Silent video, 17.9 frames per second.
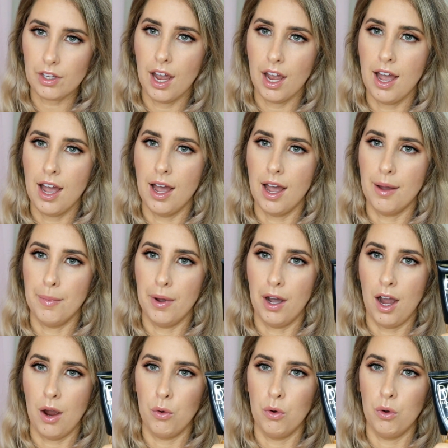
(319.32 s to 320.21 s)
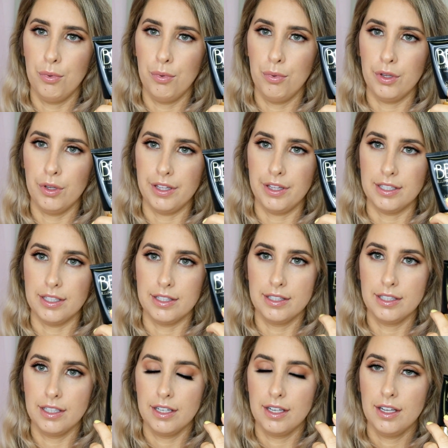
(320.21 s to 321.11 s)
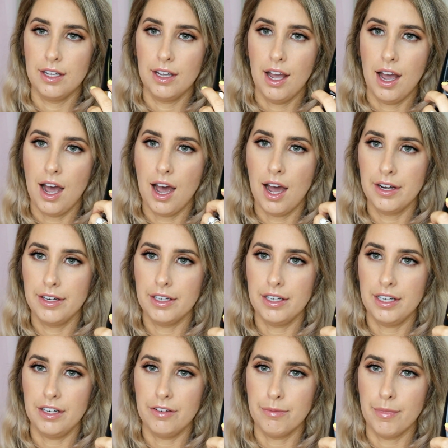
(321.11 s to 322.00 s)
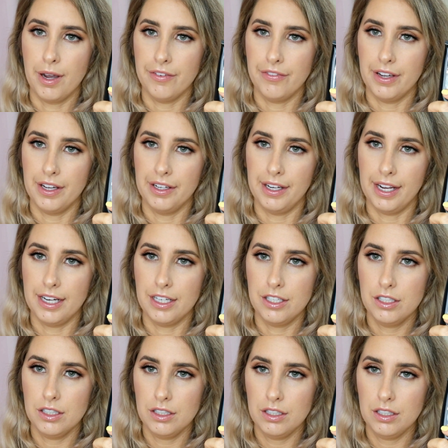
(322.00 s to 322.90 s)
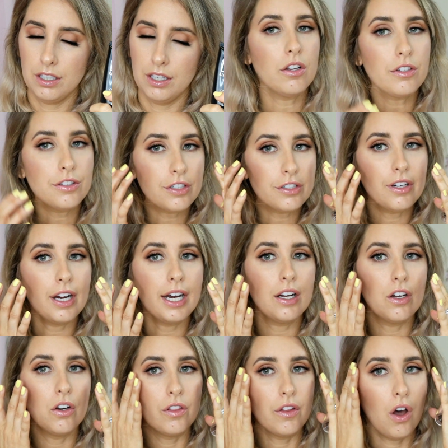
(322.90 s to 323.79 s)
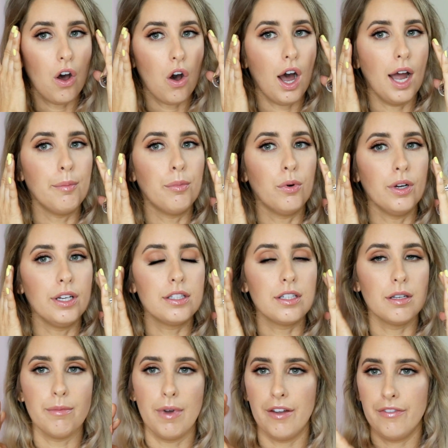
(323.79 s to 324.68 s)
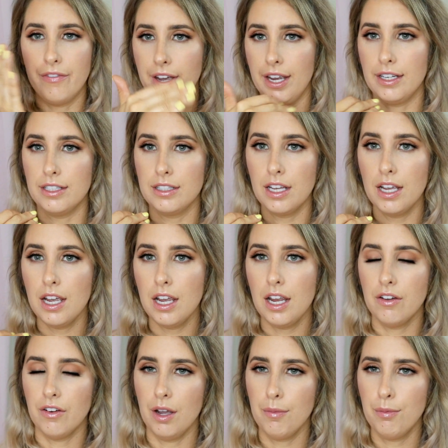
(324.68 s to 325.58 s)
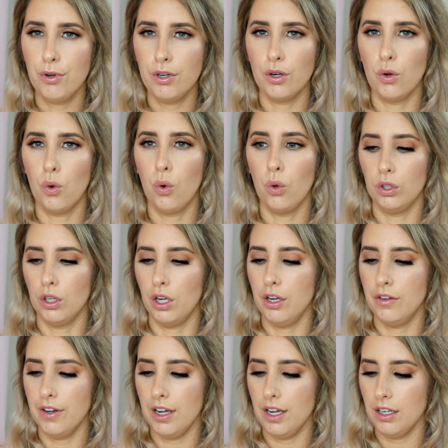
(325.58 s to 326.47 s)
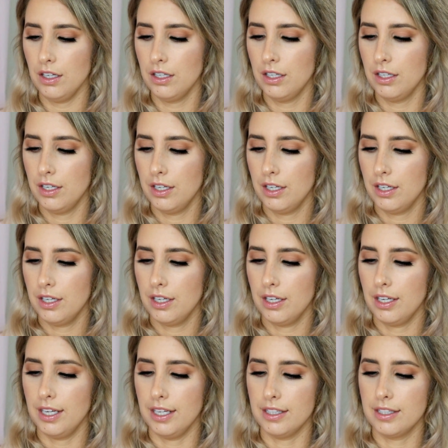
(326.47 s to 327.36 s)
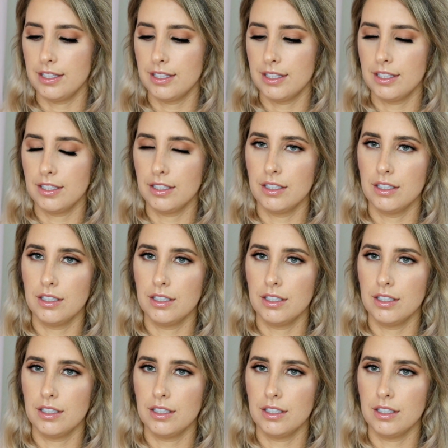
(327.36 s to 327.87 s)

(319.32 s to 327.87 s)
I will put this underneath my foundation, concentrating on the high points of my face. If I put it all over, it's